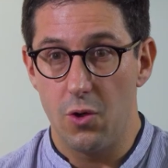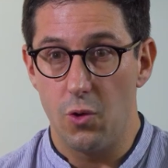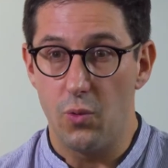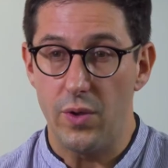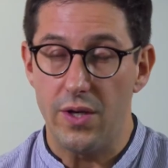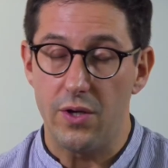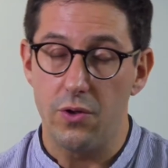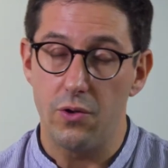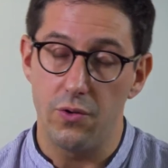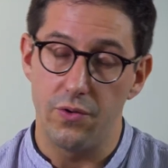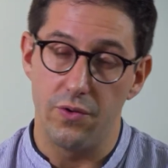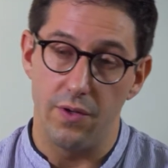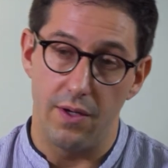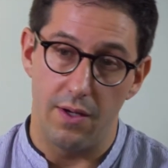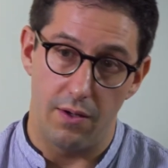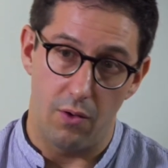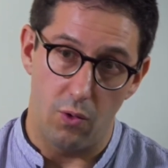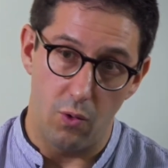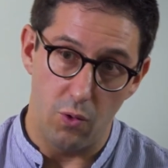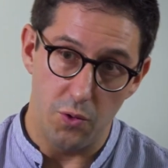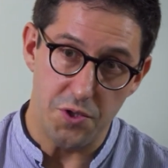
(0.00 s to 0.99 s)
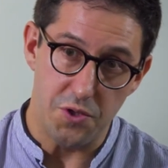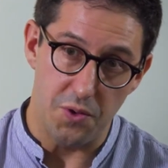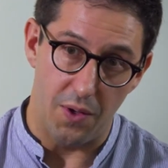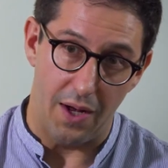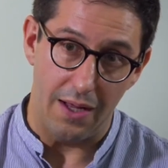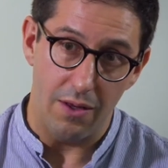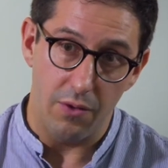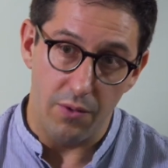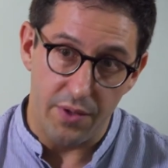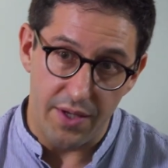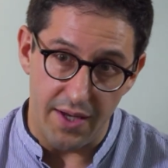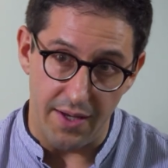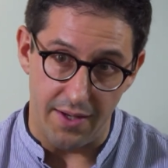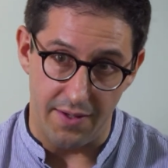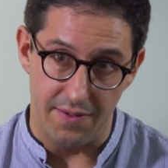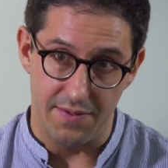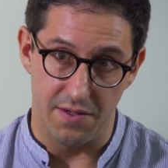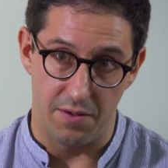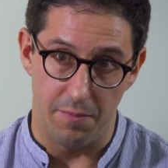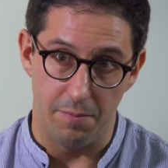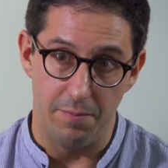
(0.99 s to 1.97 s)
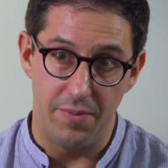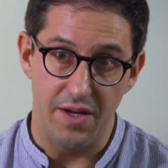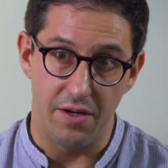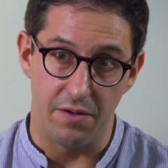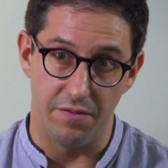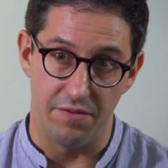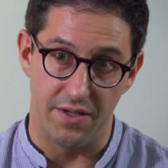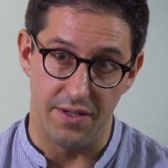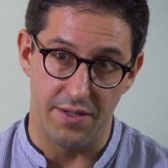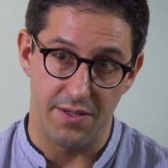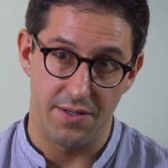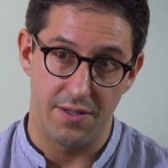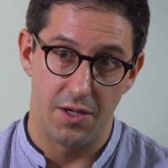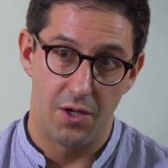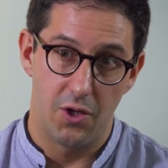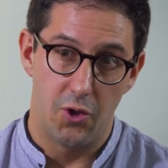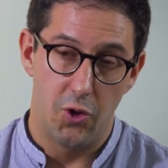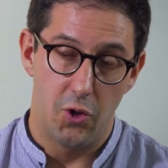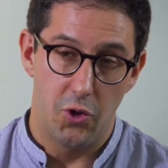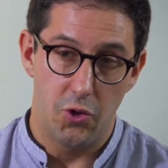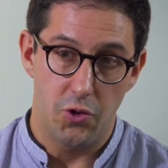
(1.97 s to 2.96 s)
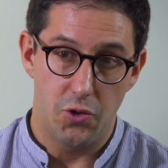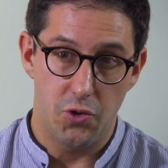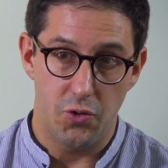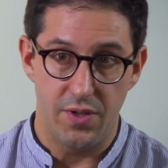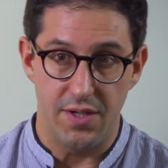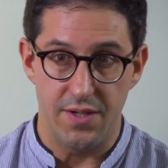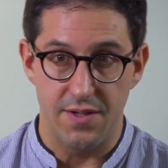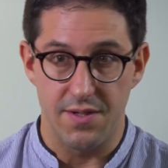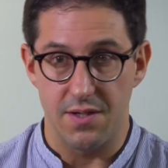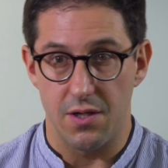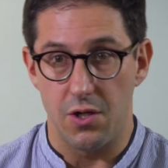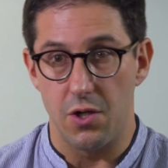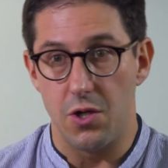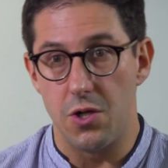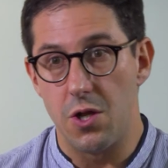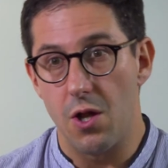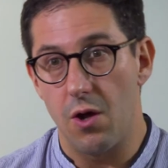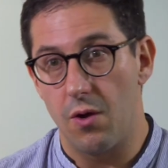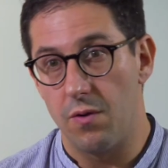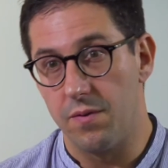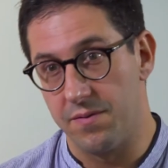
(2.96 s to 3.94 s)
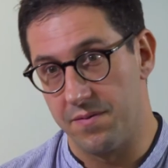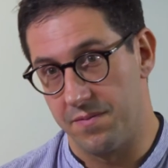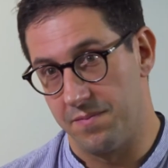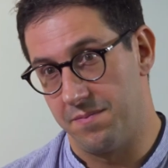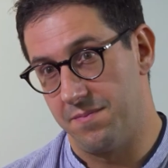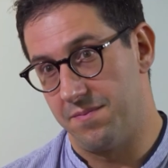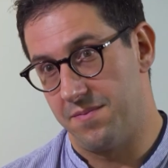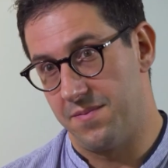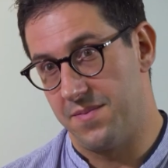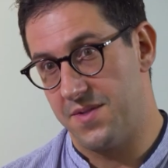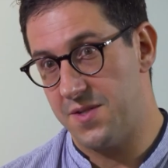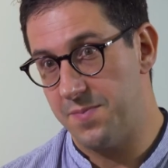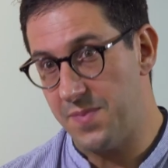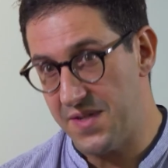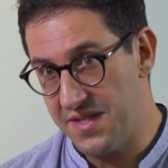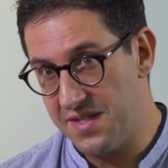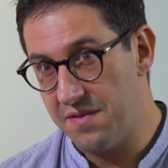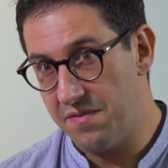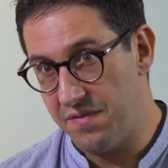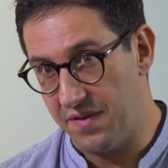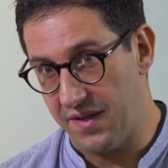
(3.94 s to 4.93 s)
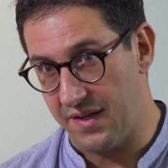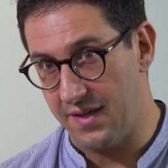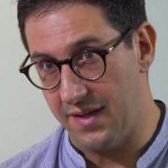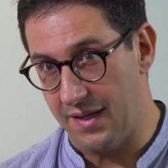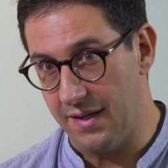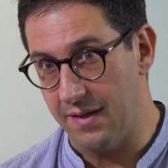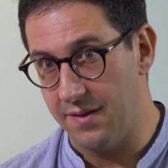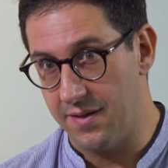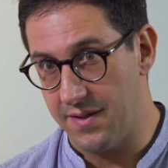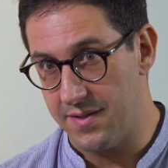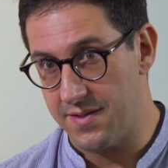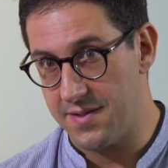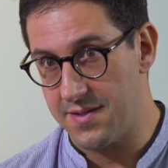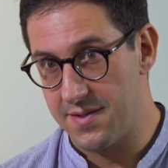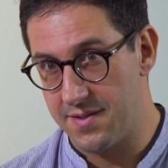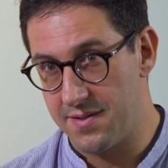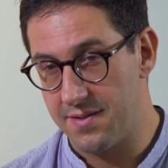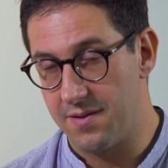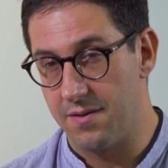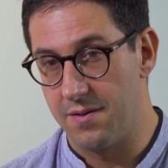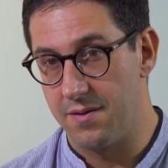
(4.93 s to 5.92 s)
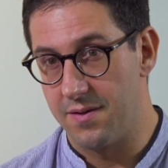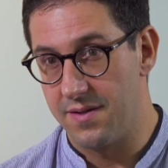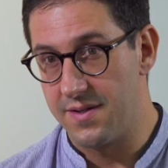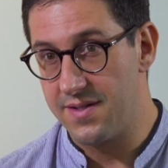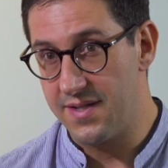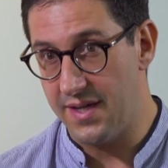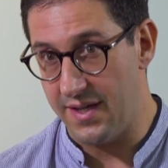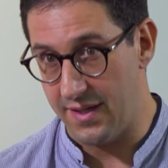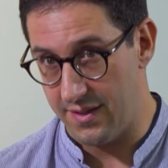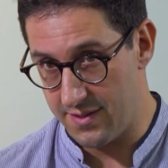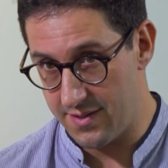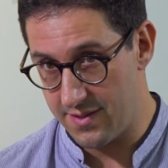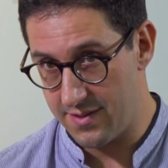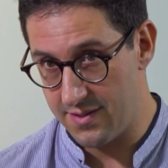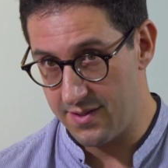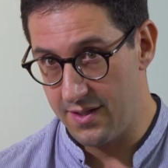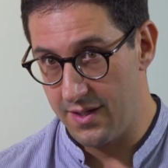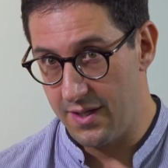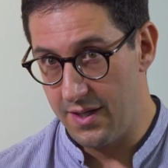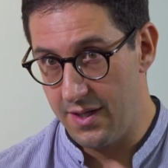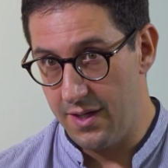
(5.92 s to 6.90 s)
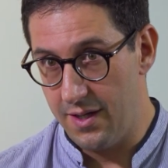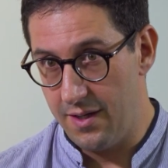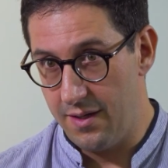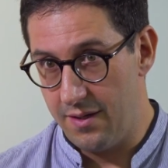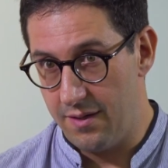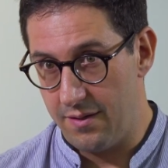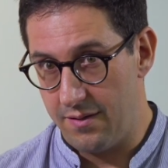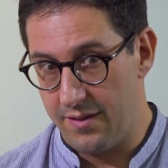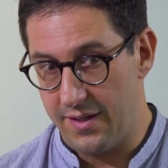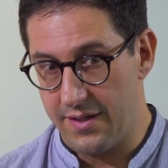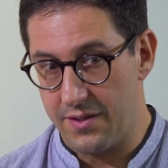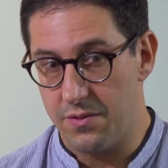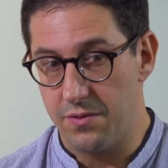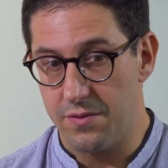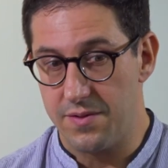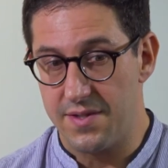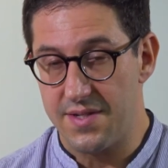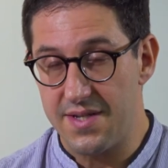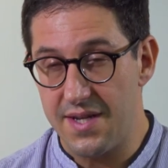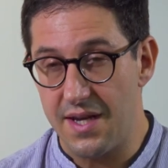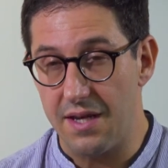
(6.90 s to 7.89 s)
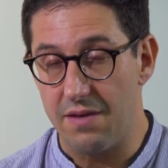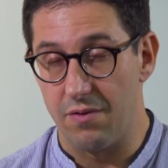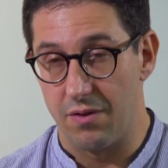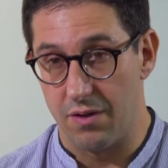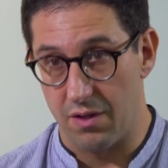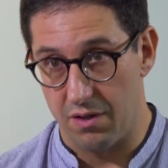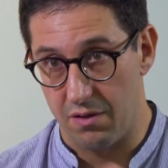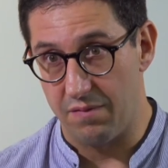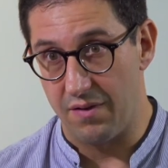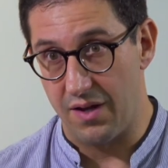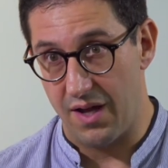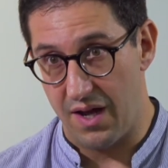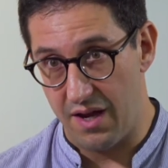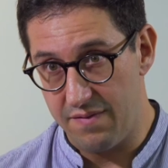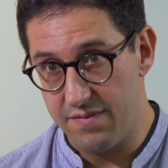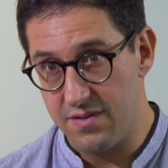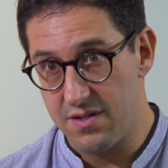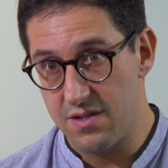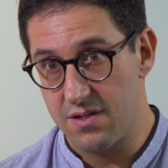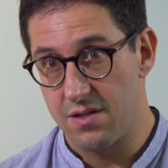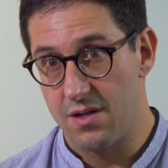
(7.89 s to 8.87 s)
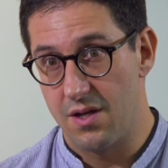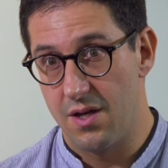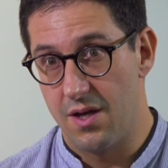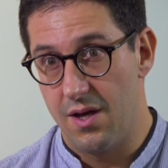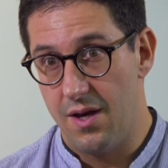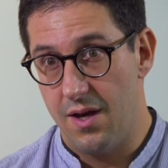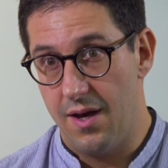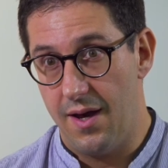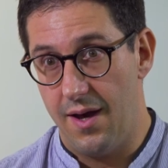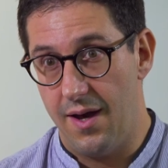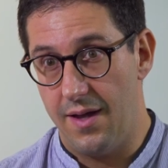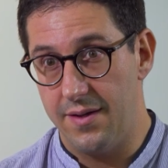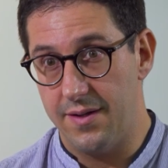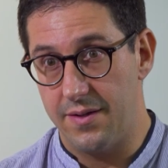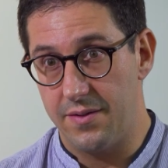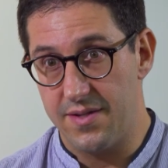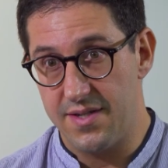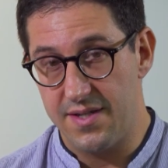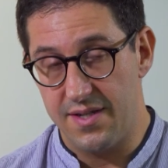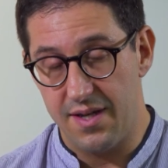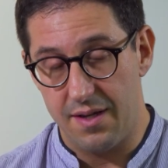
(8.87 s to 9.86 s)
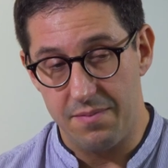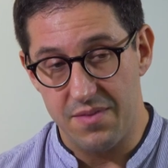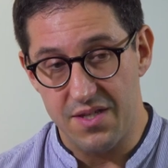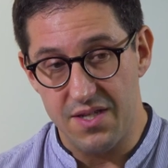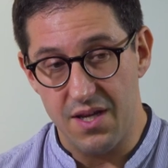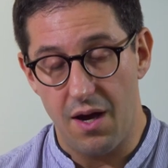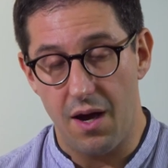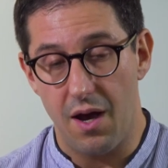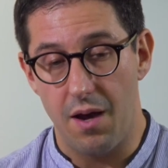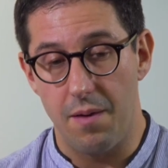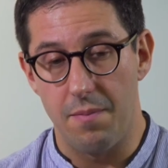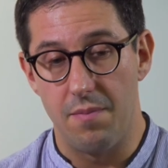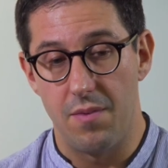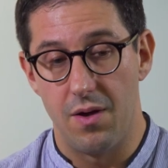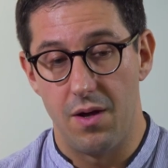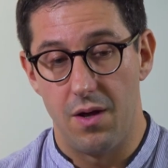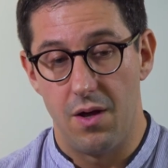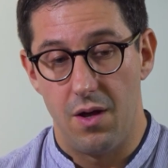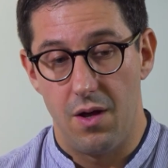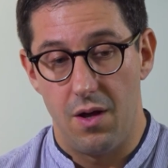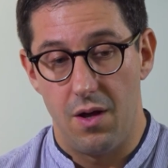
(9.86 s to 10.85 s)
we could also allocate a bit of it to these non-specific illness tests that could save a lot of lives and at the same time